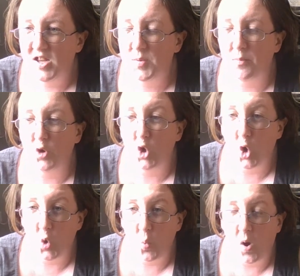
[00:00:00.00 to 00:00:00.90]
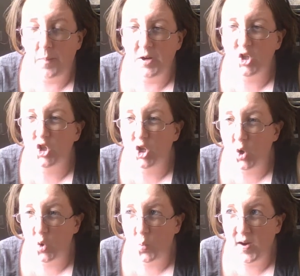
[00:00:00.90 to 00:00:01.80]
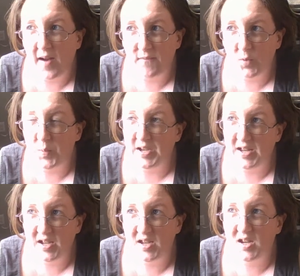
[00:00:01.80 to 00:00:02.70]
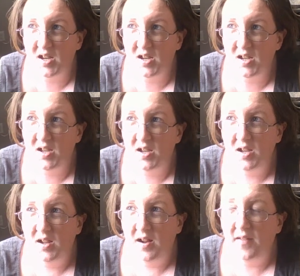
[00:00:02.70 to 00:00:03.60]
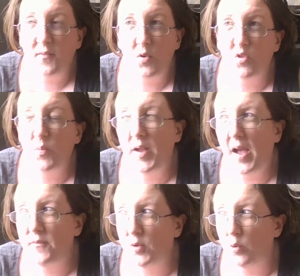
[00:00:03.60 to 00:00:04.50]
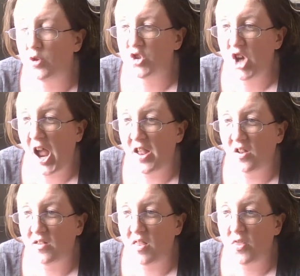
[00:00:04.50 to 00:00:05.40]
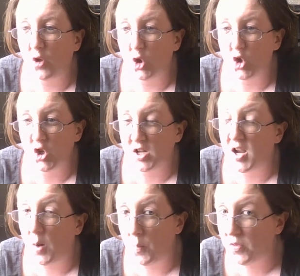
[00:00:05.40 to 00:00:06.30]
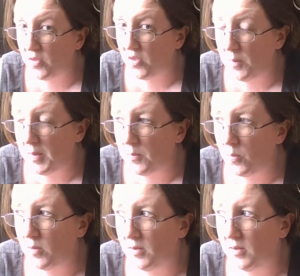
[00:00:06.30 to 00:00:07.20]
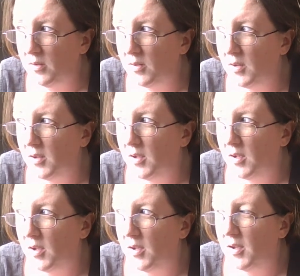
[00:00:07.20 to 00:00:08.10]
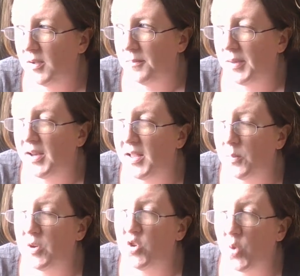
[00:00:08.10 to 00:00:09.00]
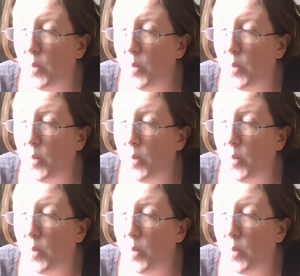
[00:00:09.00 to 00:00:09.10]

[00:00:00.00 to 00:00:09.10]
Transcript: to be able to go to Walmart, to go to wherever we need. And of course, if we have an older child, they'll usually come with a little bit more. And again, we do